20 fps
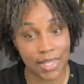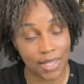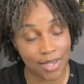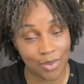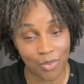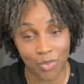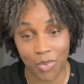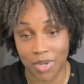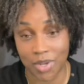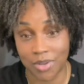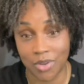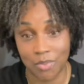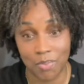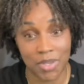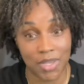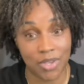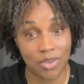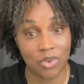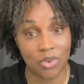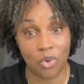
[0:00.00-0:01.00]
would
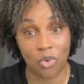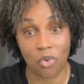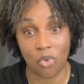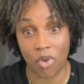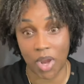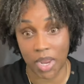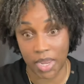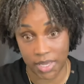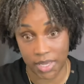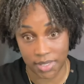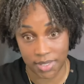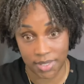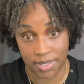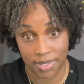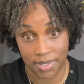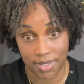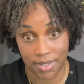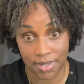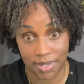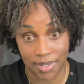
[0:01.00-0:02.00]
be great
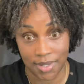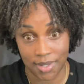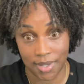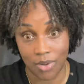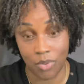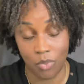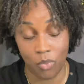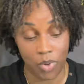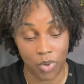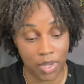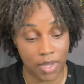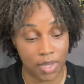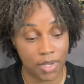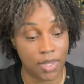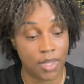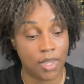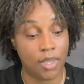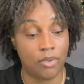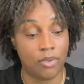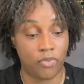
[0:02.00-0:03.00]
with
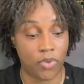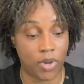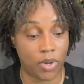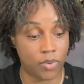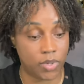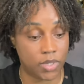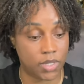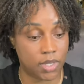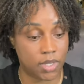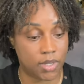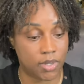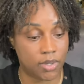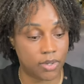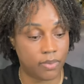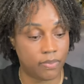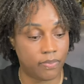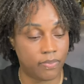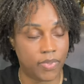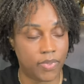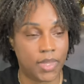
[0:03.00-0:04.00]
Fairy
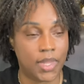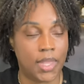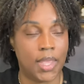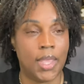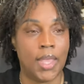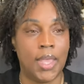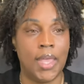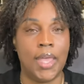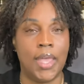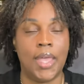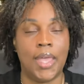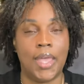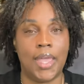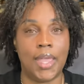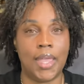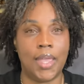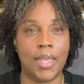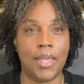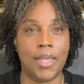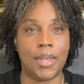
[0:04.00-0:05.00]
Tale.
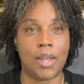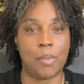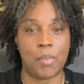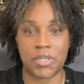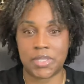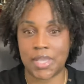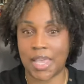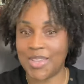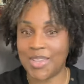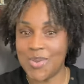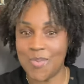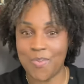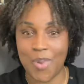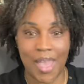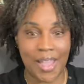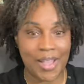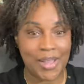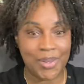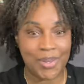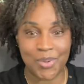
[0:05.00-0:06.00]
And I'm gonna take you
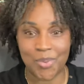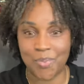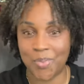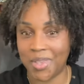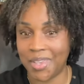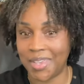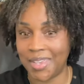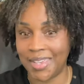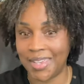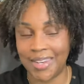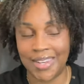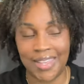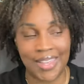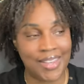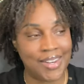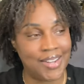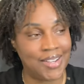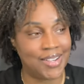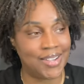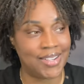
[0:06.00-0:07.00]
back a little bit.
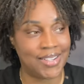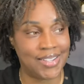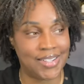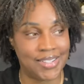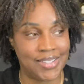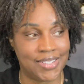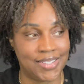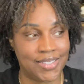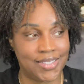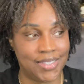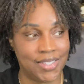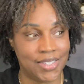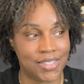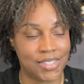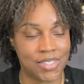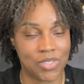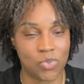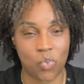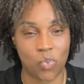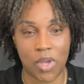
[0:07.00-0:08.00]
And
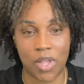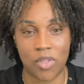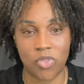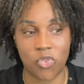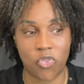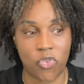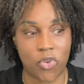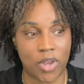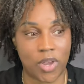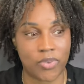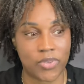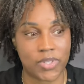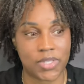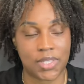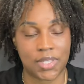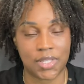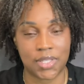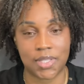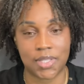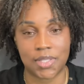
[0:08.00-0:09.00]
this is one of the
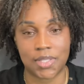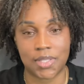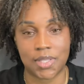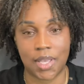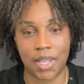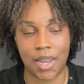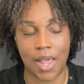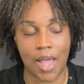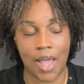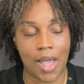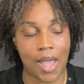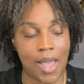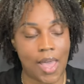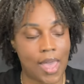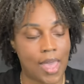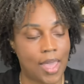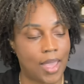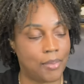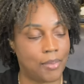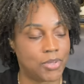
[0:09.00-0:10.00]
fragrances that I
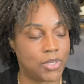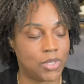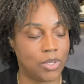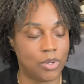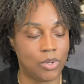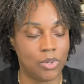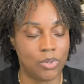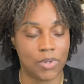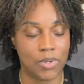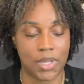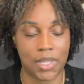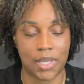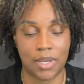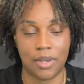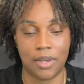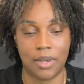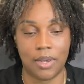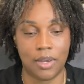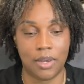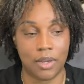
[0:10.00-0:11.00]
absolutely
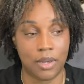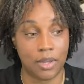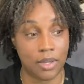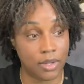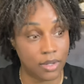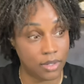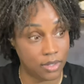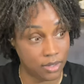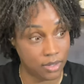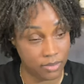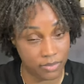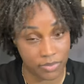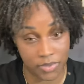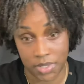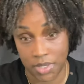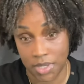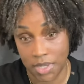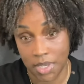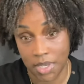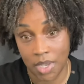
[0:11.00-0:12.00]

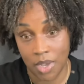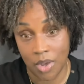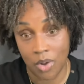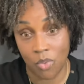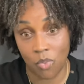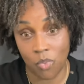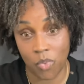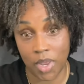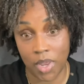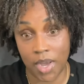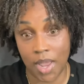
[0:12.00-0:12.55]
loved when